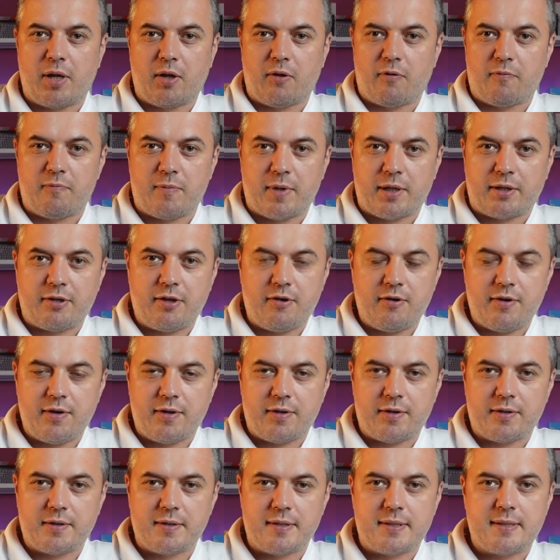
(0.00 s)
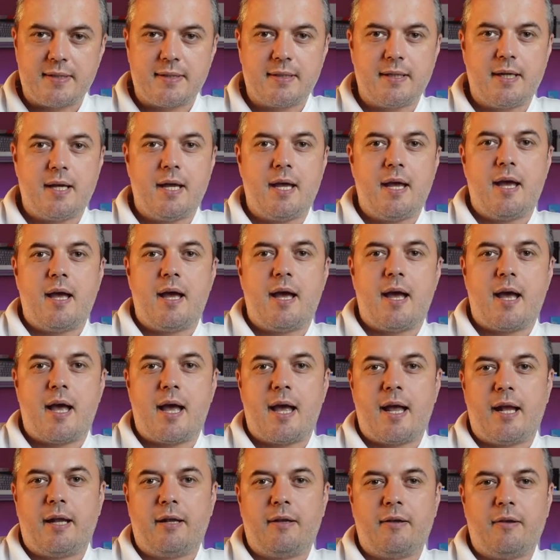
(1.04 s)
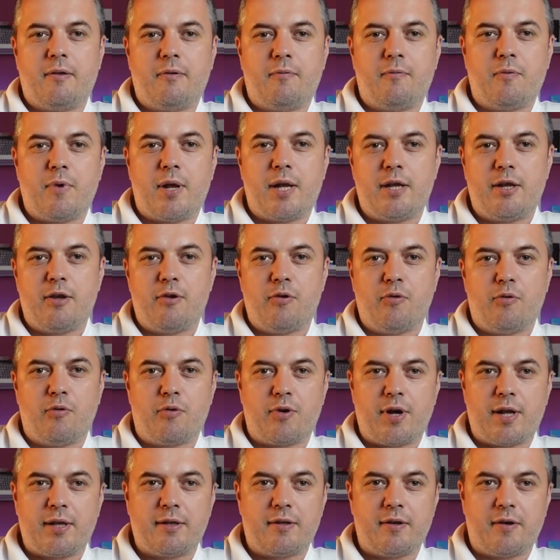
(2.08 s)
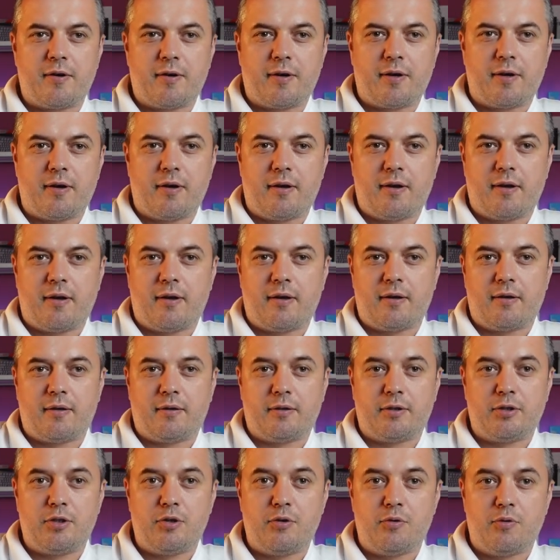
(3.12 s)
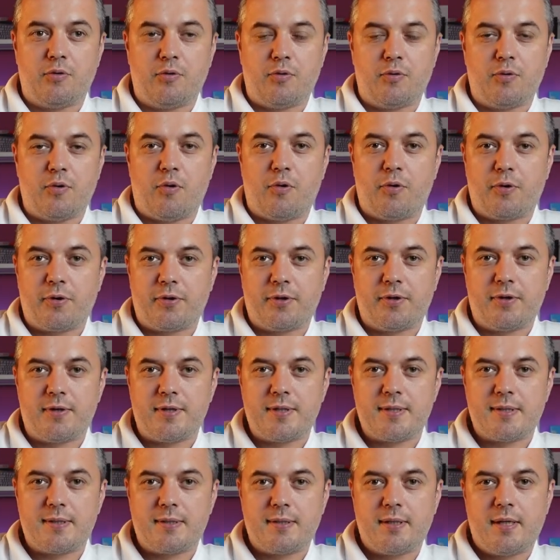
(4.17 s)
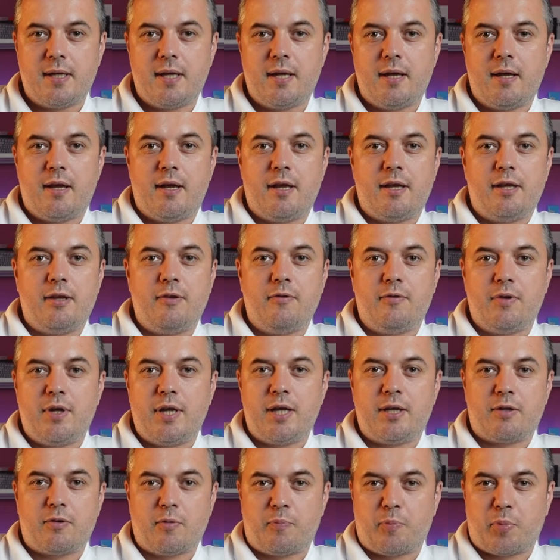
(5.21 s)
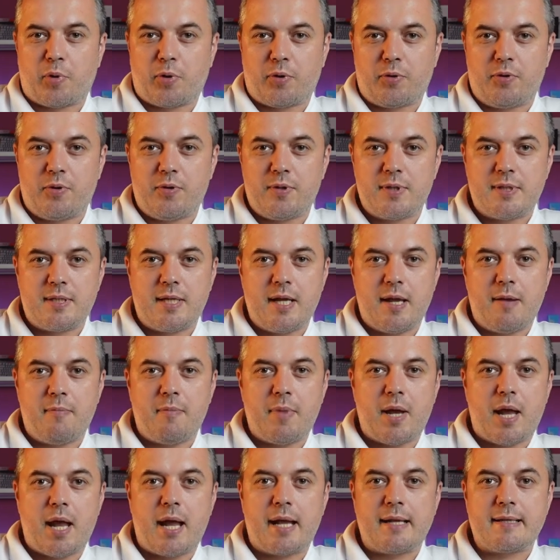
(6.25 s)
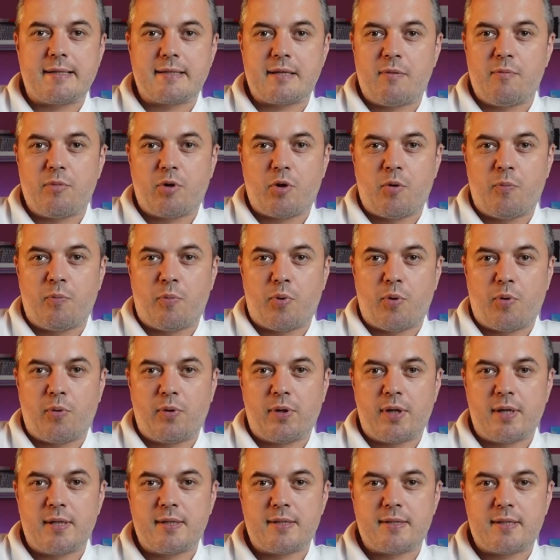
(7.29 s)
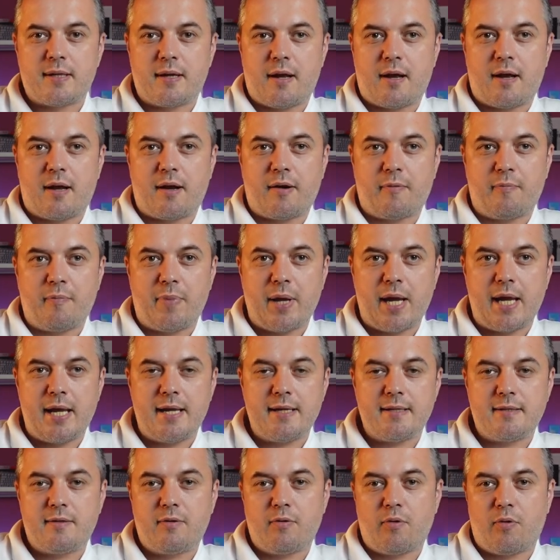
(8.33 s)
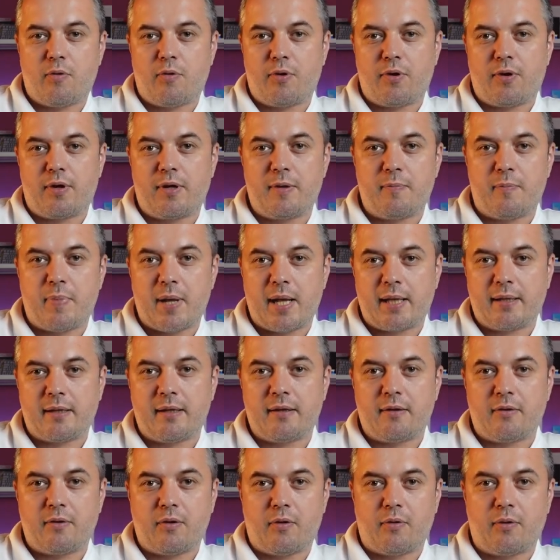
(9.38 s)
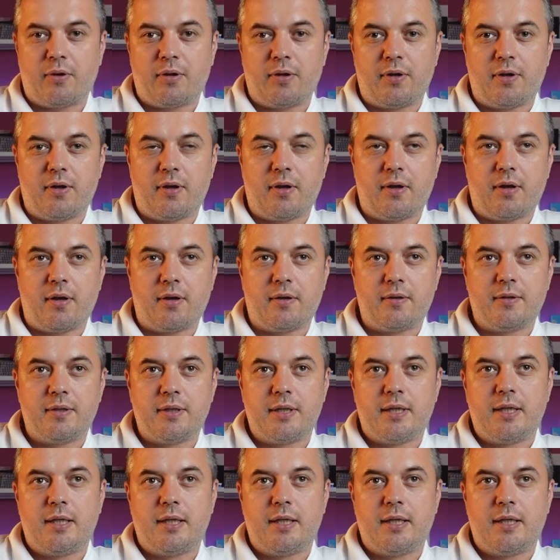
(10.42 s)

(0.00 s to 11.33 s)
of materials, and when you render new orders, you need to produce them, and some components are based or dependent on the